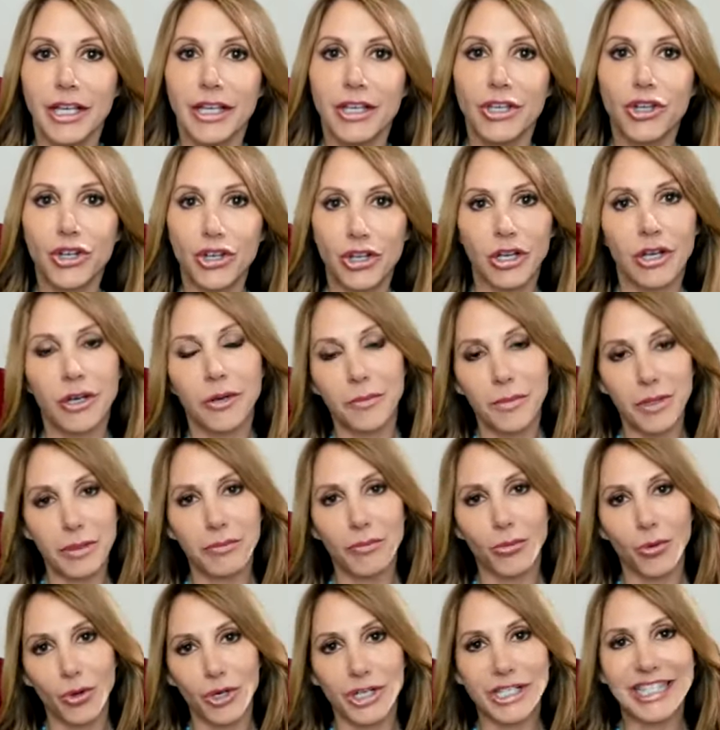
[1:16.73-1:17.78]
you're going to be
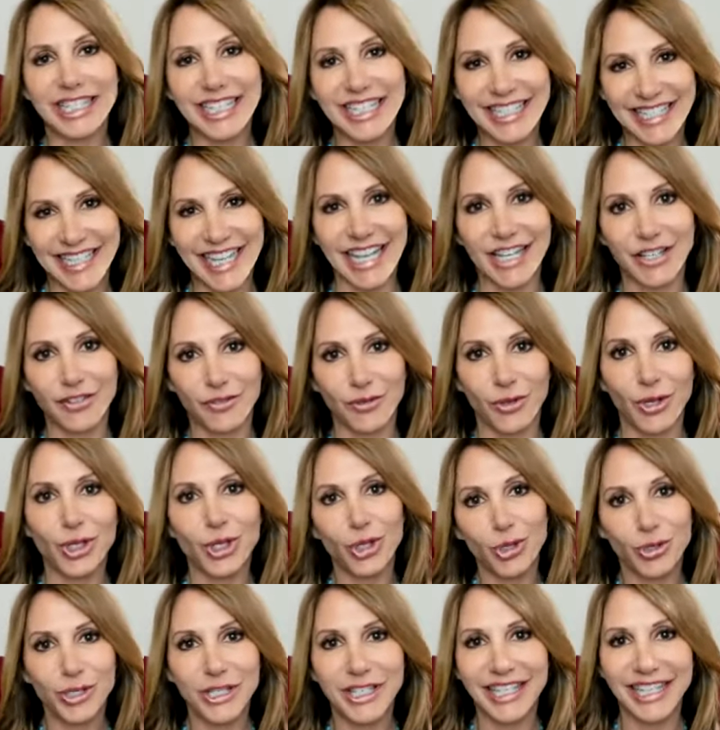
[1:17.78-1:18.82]
more successful at
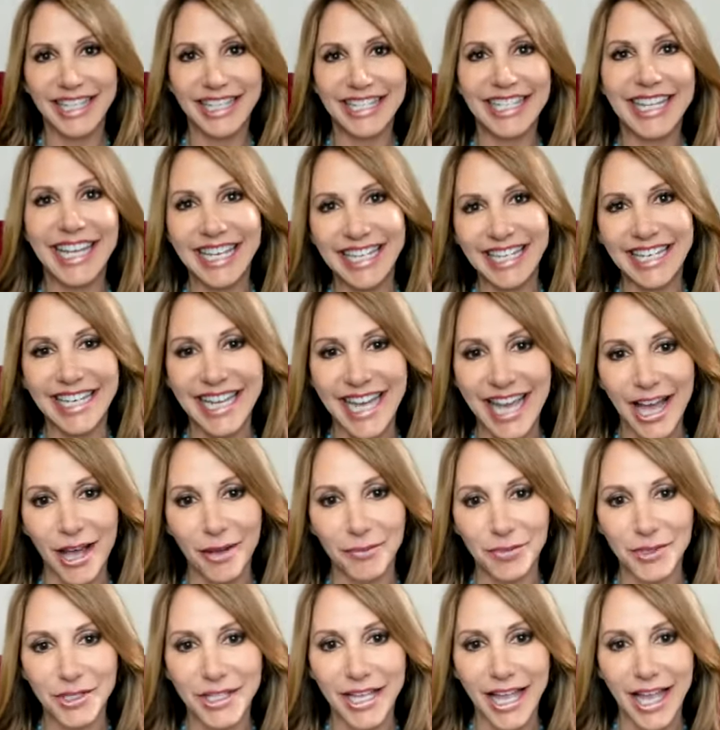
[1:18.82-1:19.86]
using the dating
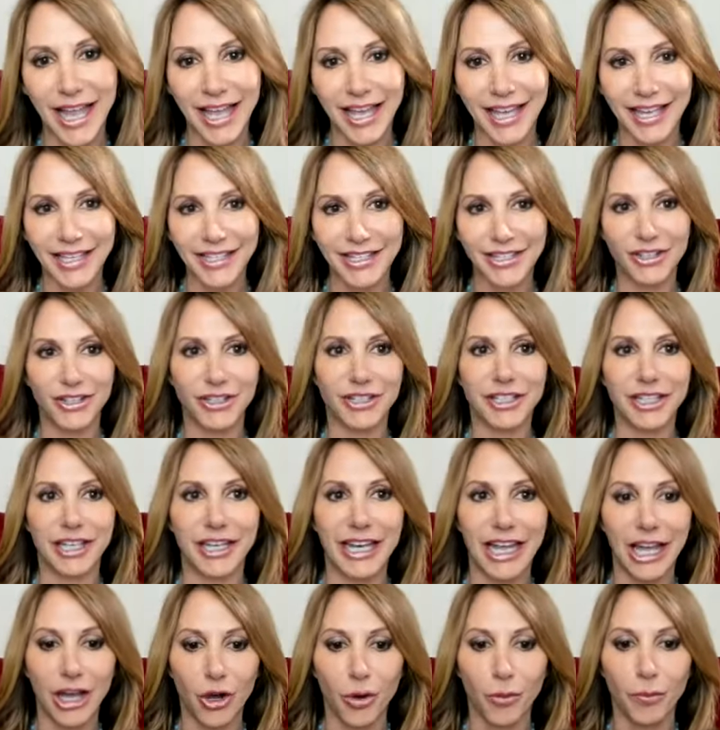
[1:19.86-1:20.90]
apps, and it's going
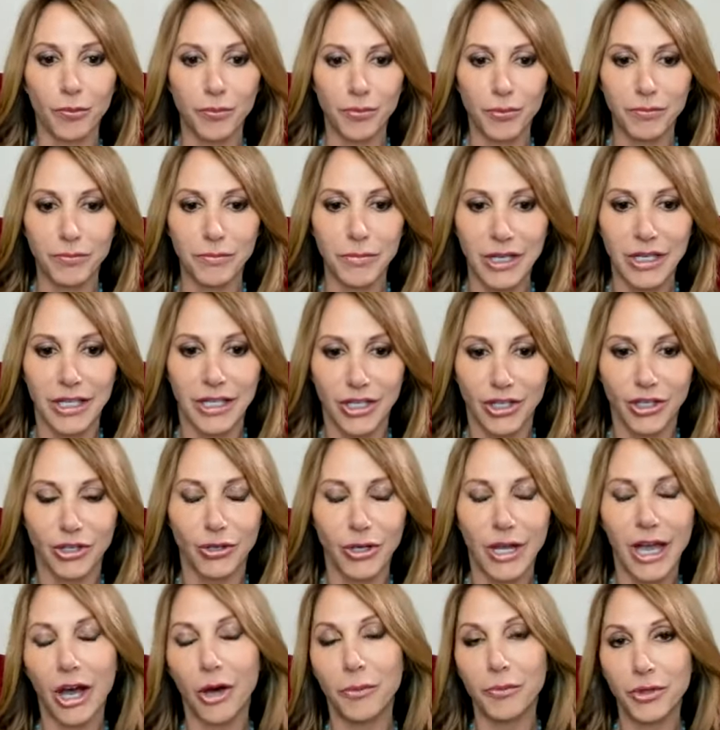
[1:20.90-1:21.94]
to help me, you,
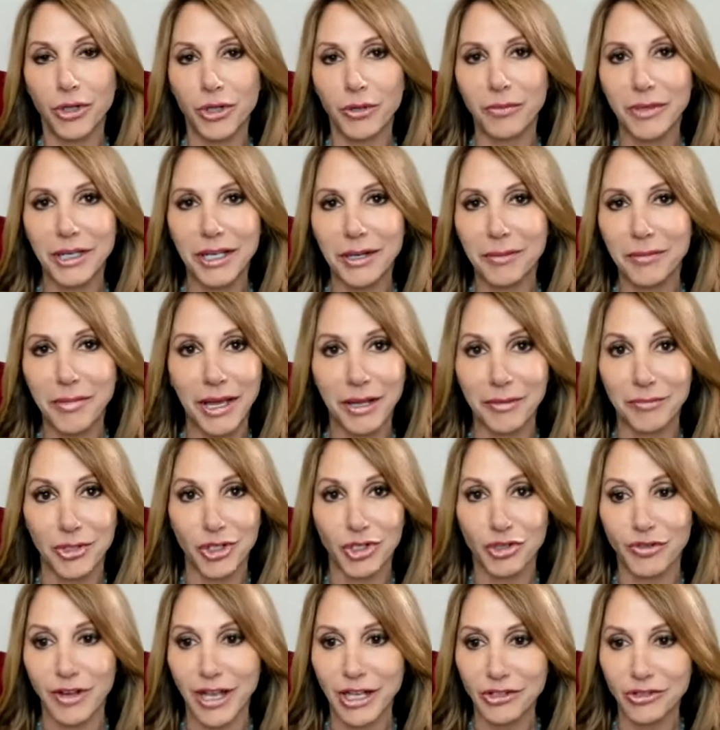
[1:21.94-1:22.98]
help you to meet a man
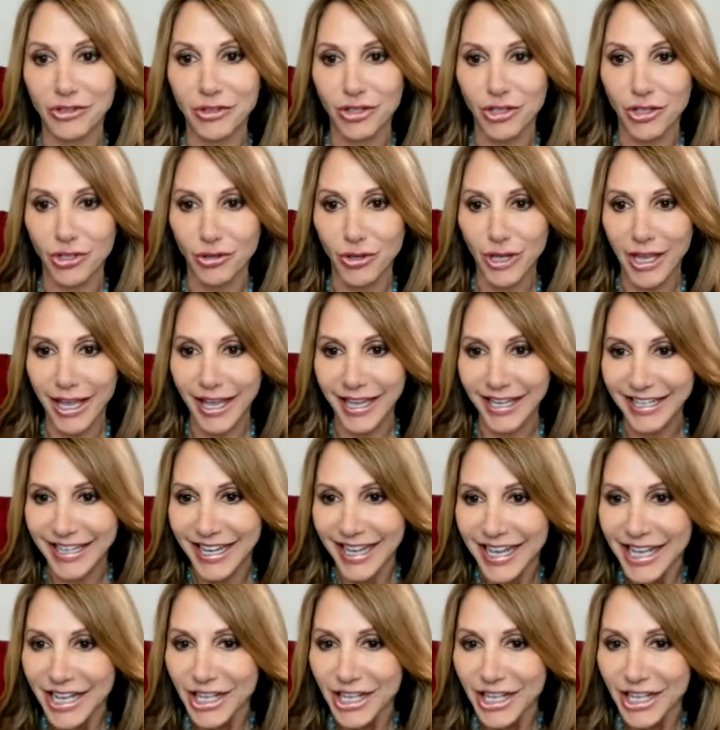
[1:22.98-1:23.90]
much faster than you can.